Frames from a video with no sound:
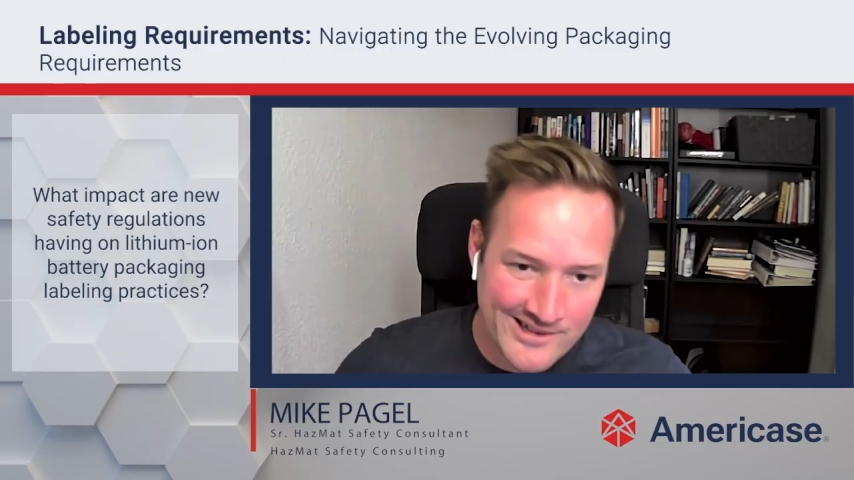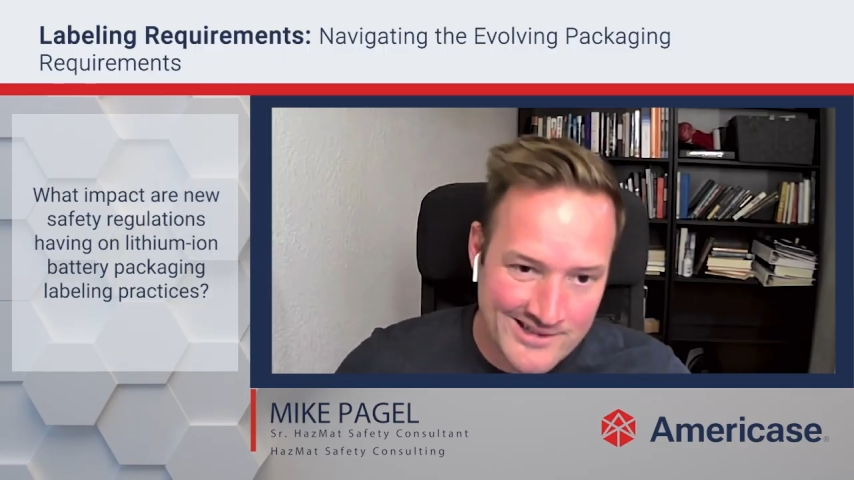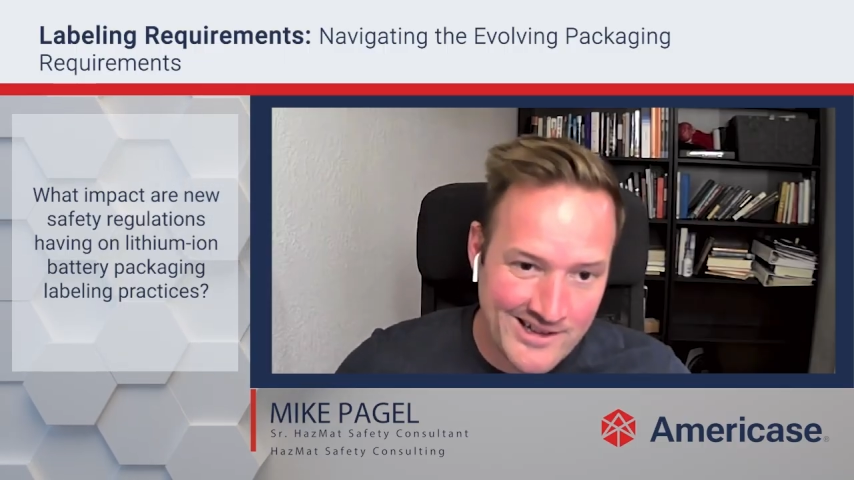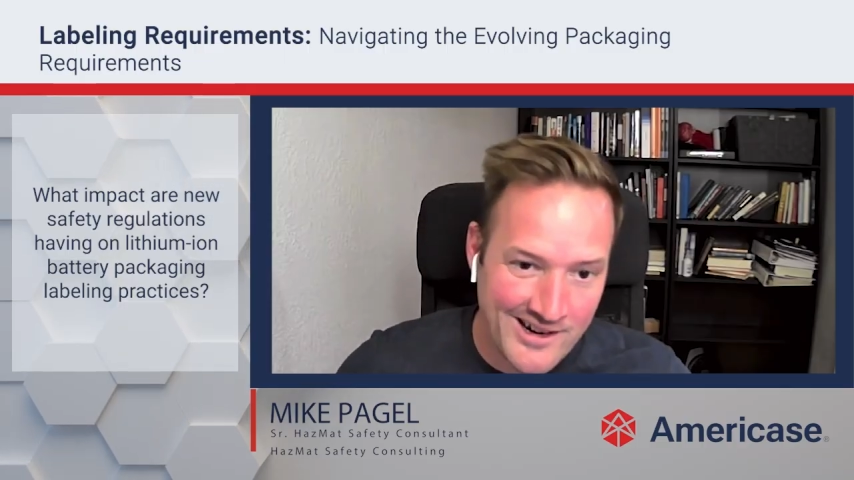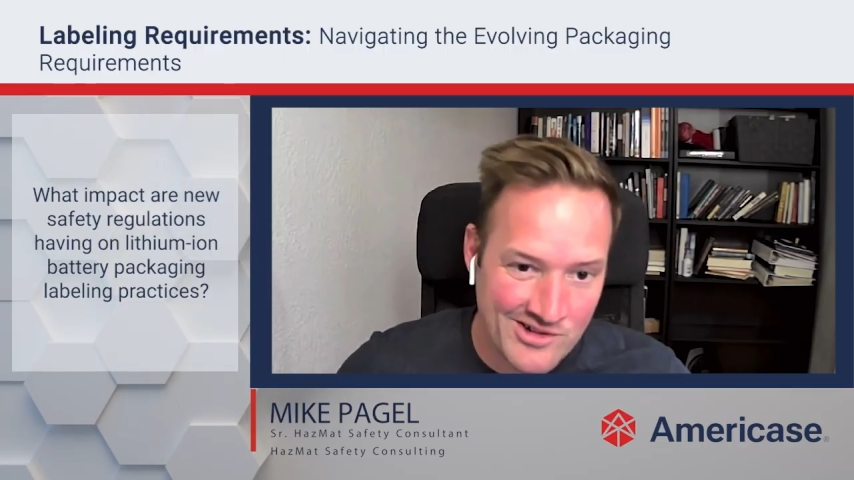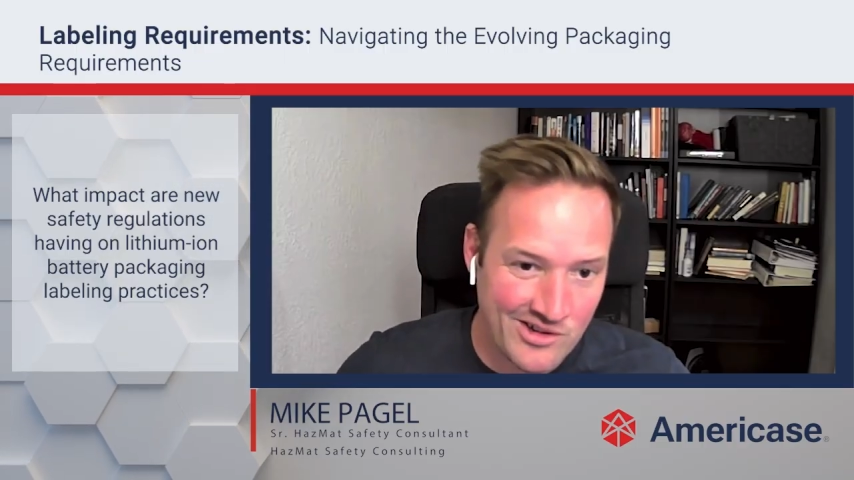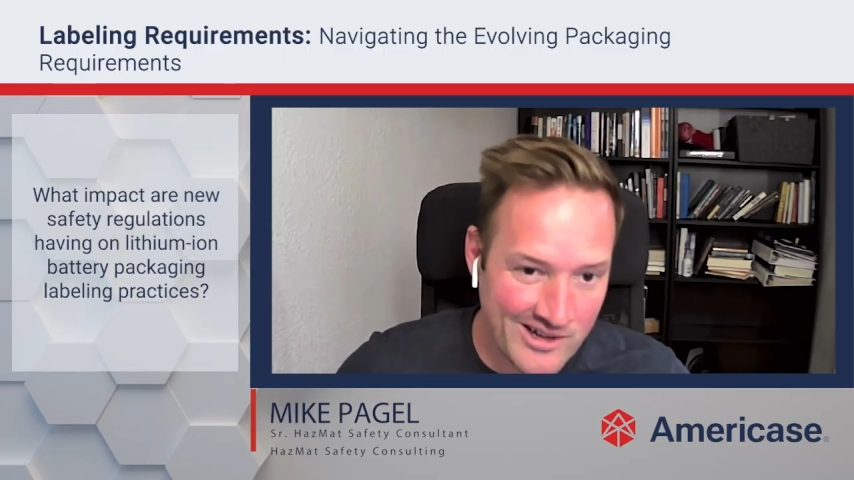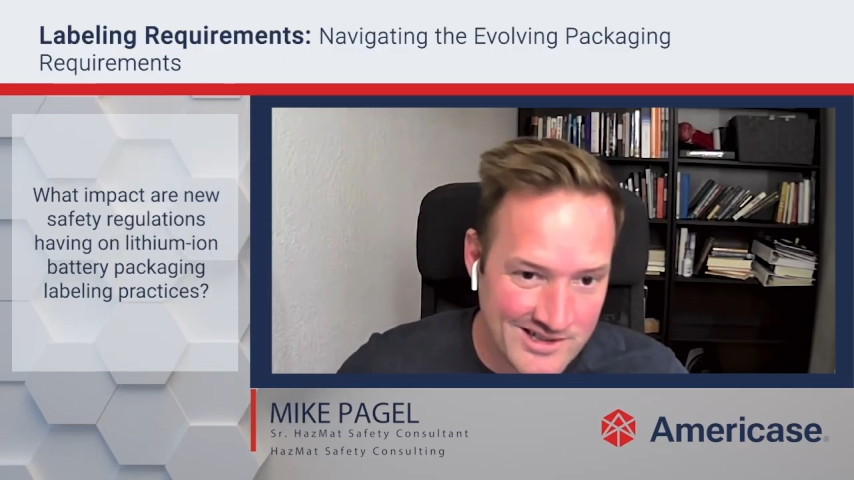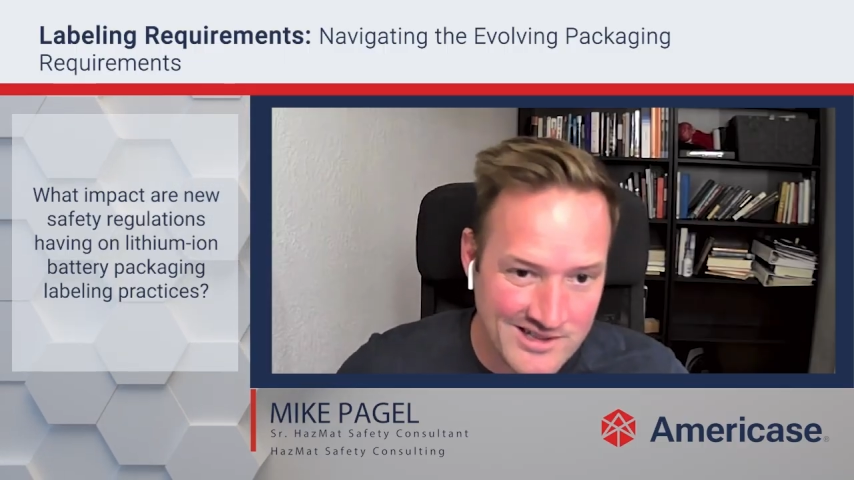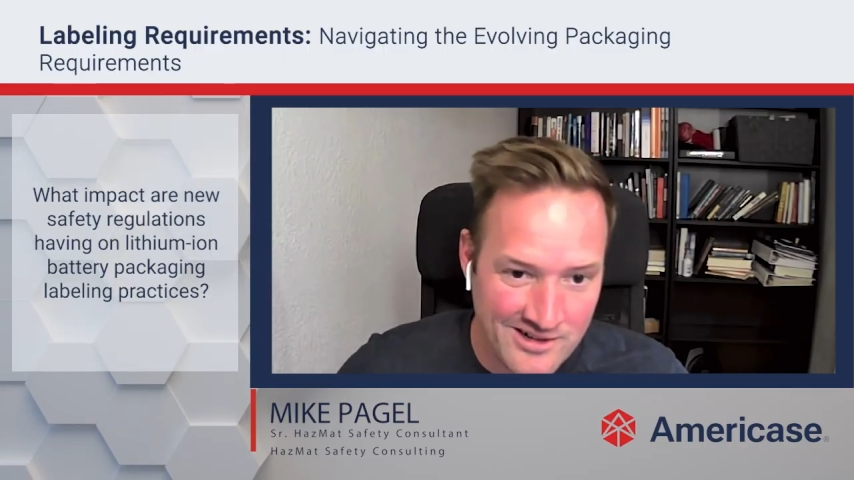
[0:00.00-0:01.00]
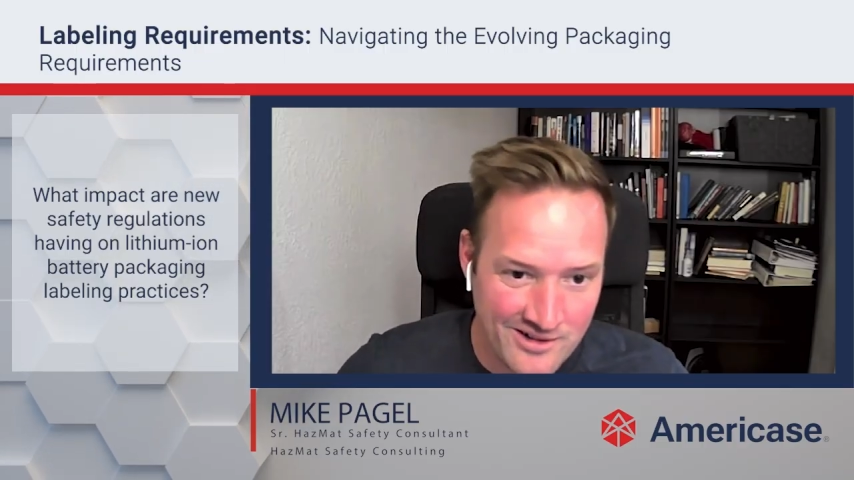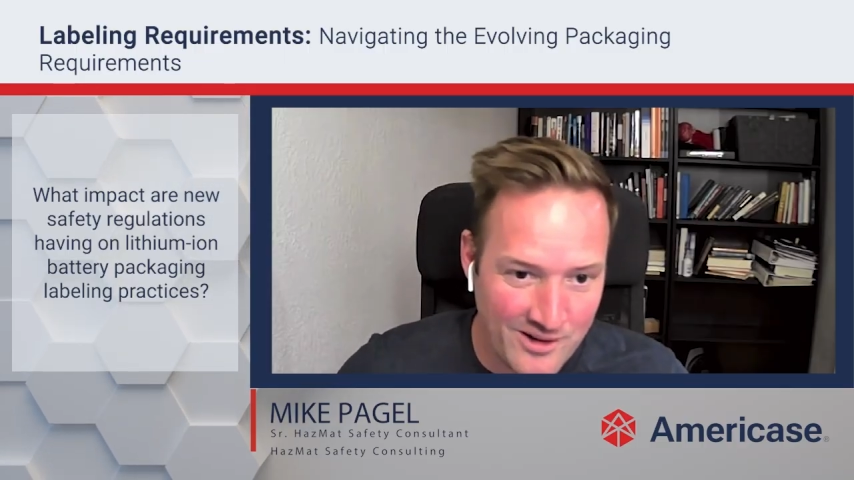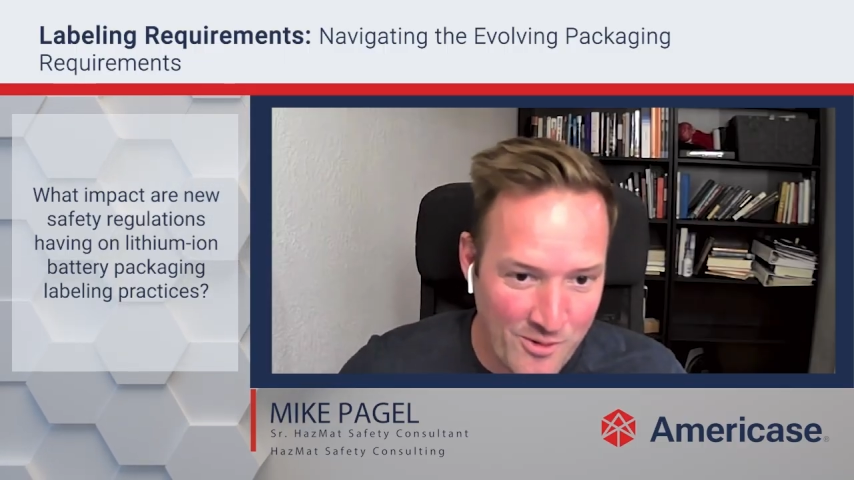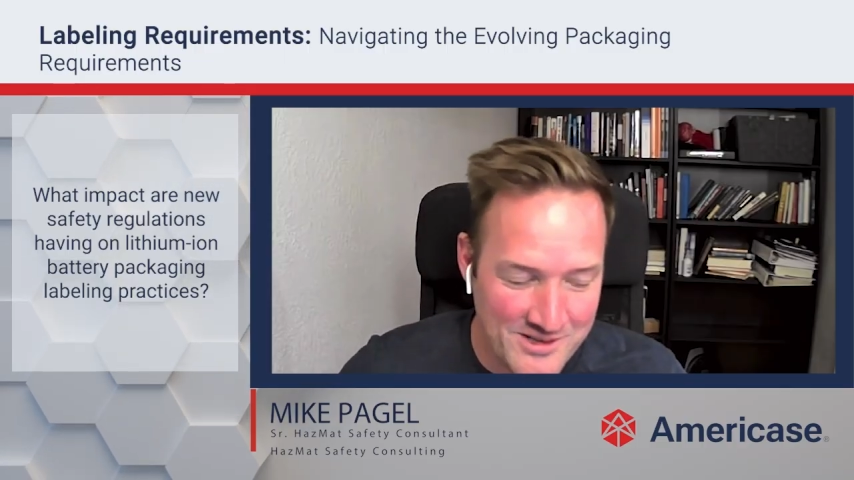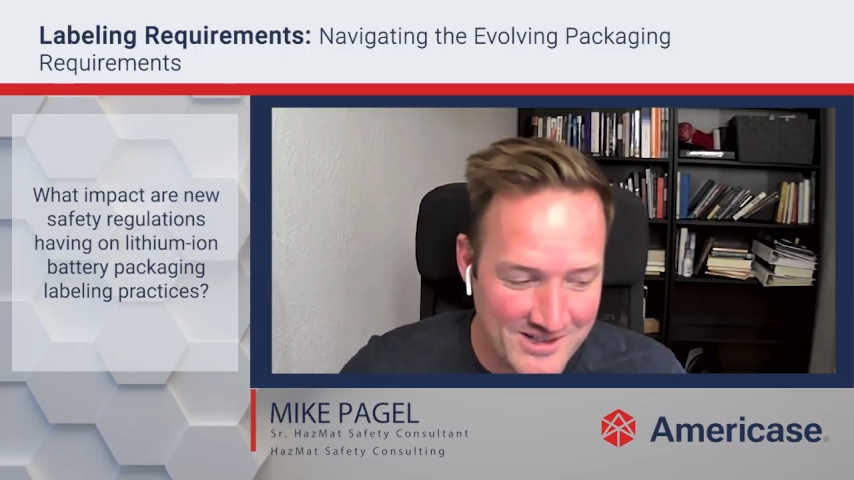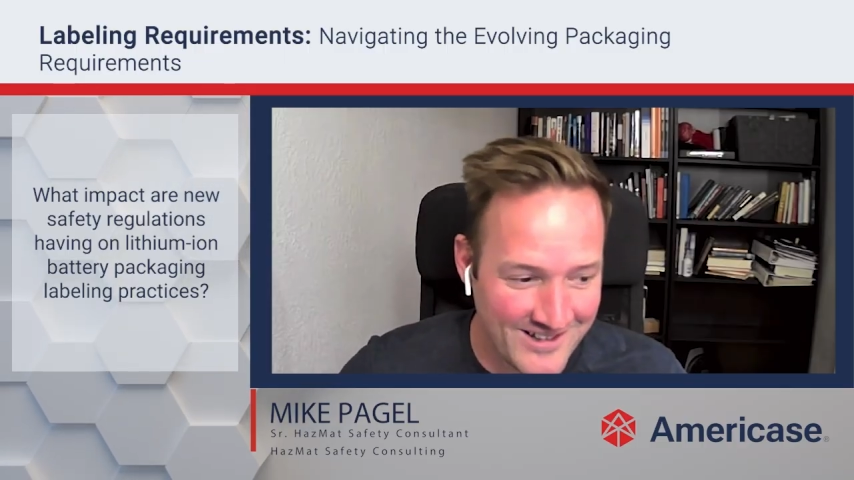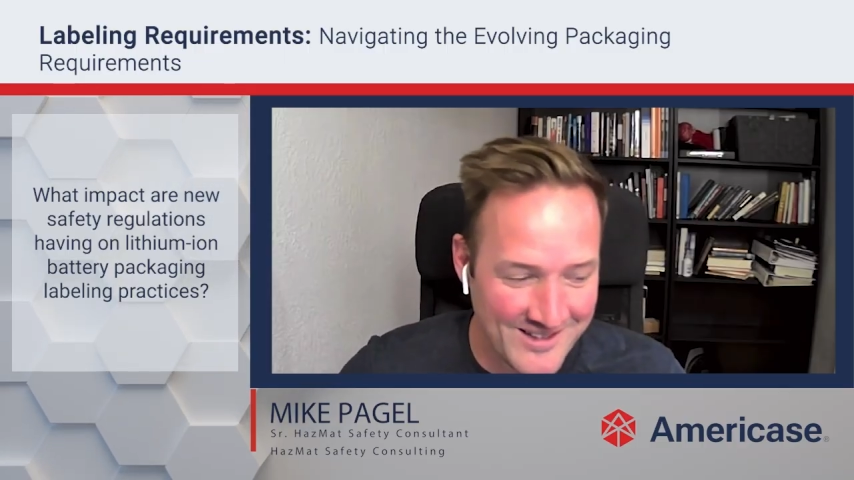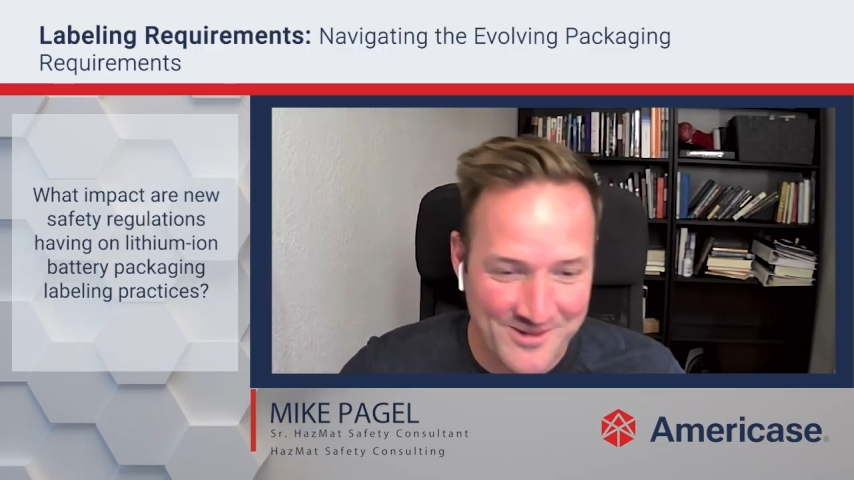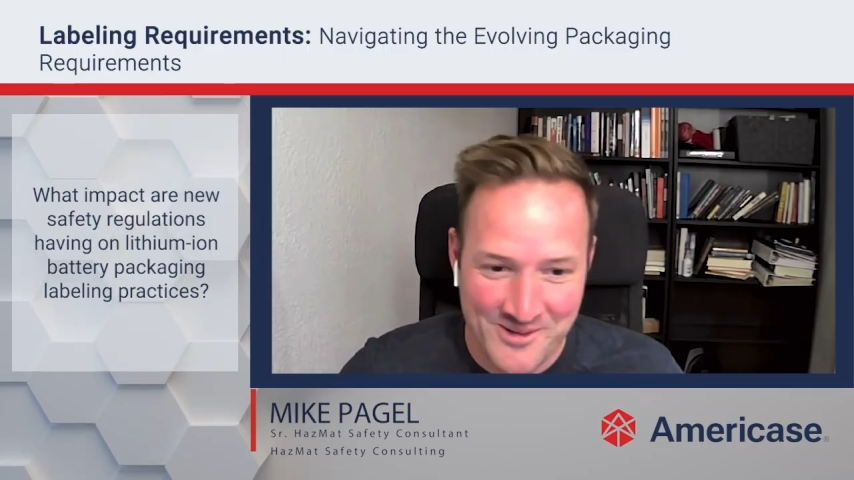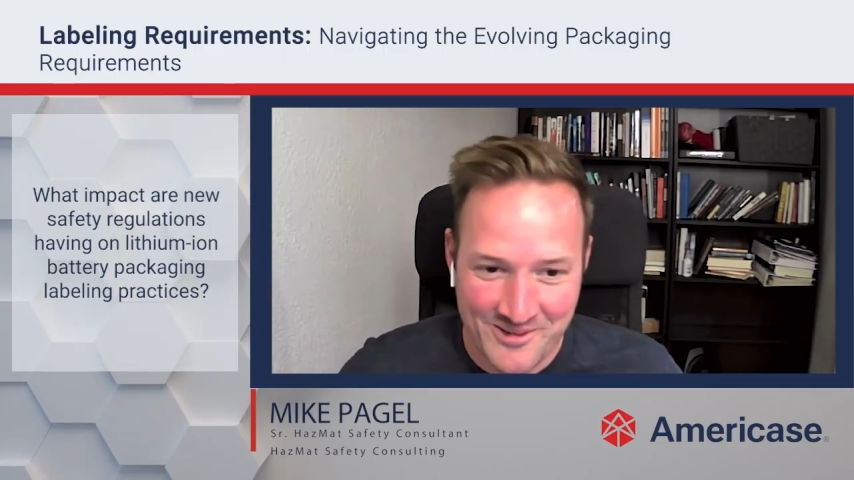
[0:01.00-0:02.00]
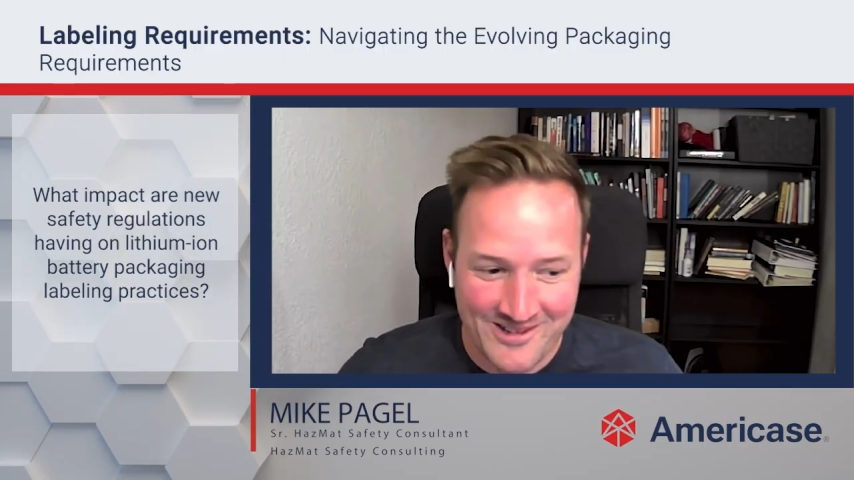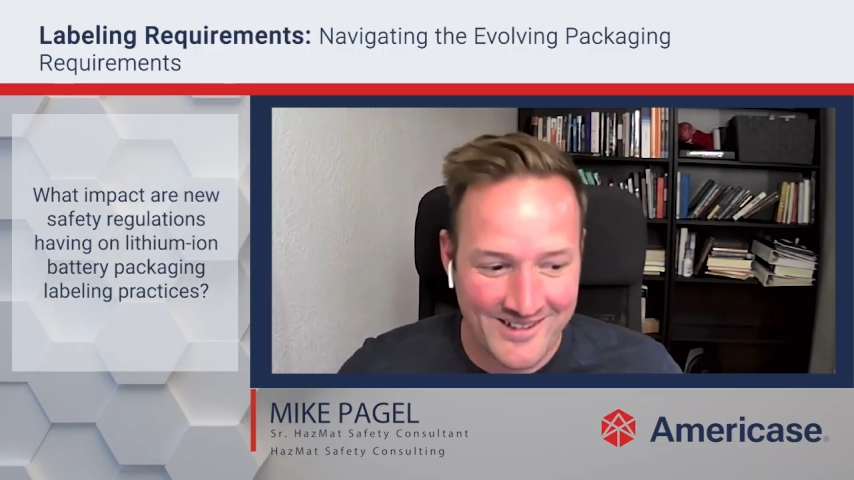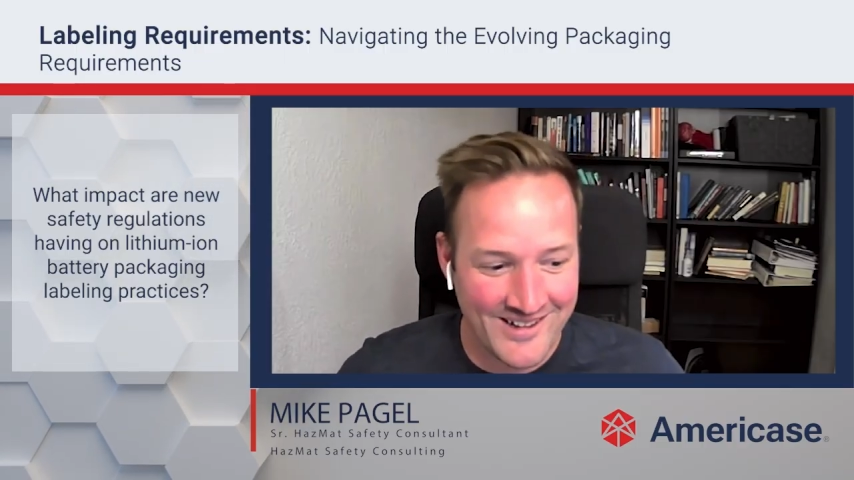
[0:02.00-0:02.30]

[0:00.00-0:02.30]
That's not actually necessarily always the truth,